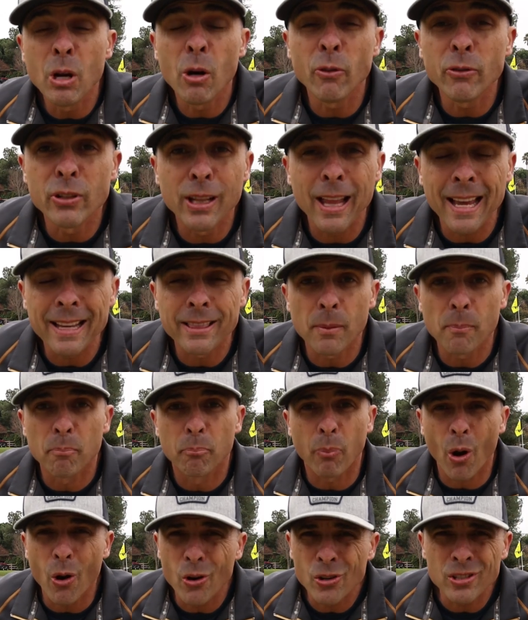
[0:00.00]
me know if you like the
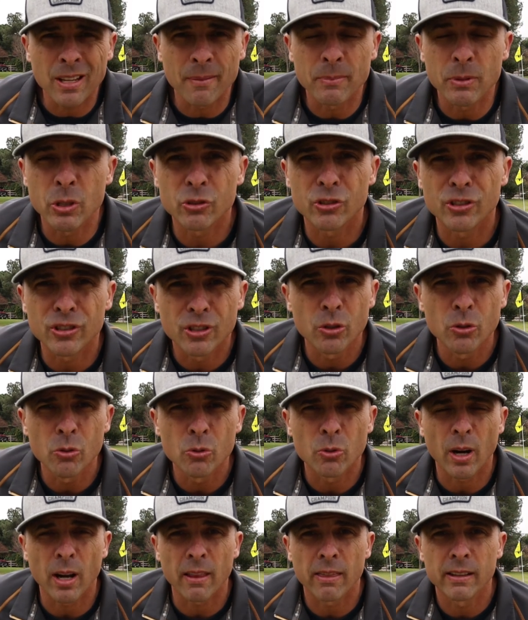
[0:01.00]
balls I'm using
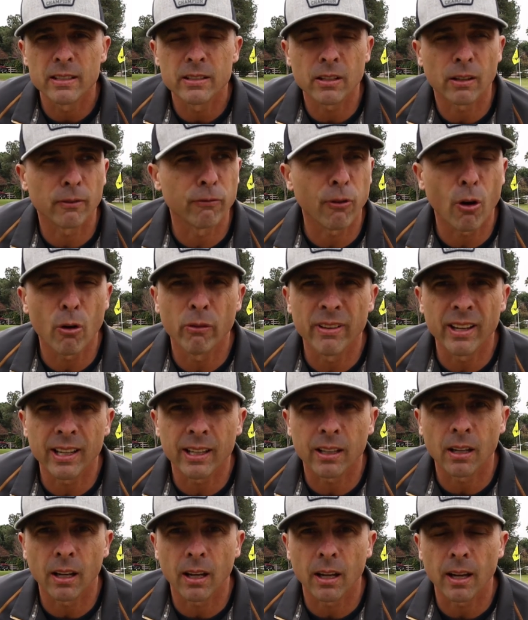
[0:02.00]
too. Uh, these are
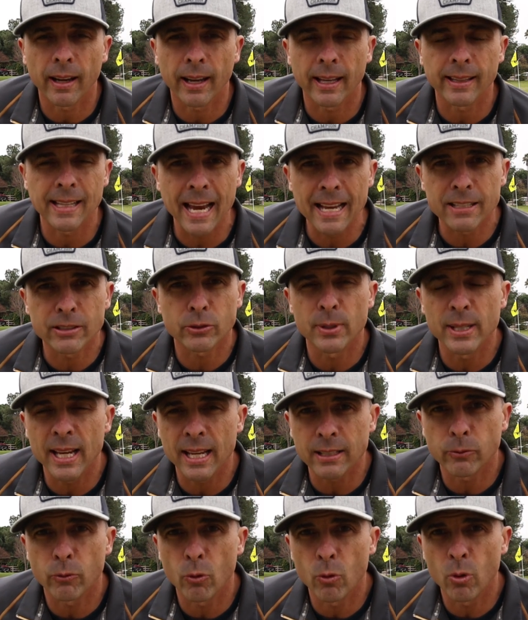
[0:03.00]
Volvik. Uh, I got the
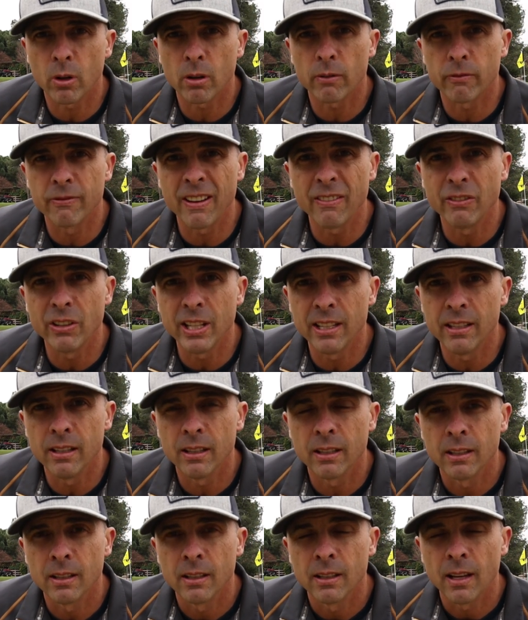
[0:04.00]
S3, S4 Vivid,
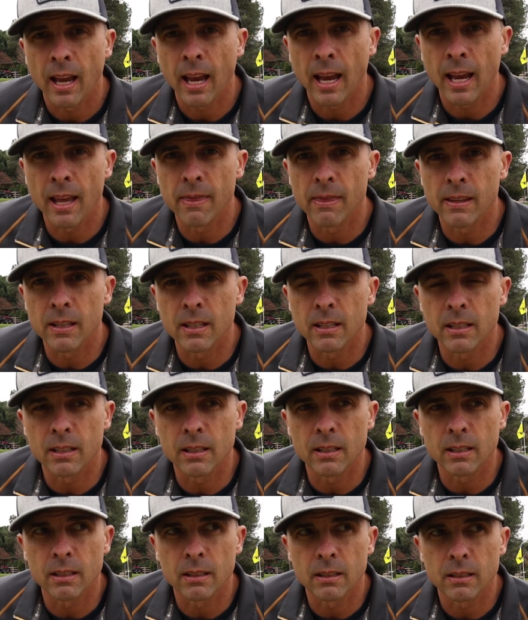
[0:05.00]
and
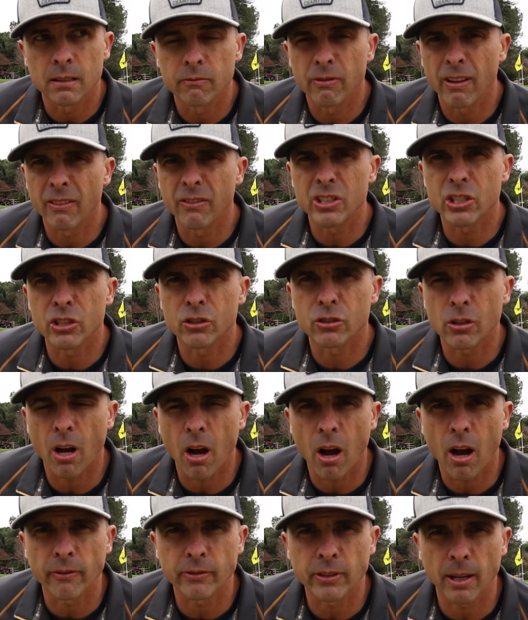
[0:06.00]
the Vivid
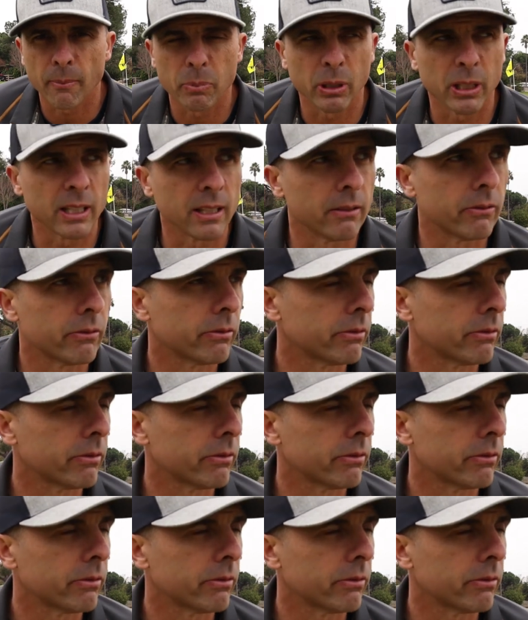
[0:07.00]
Soft, I believe.